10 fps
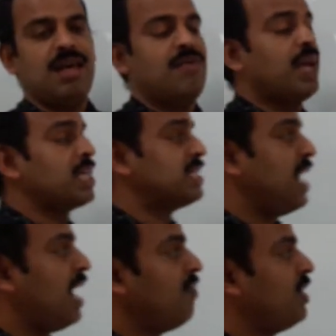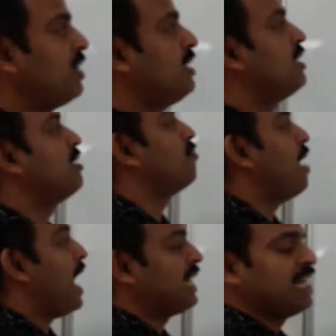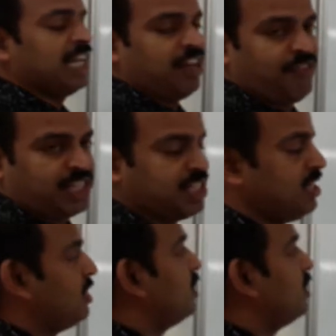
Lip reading: We can start with magnetic effect.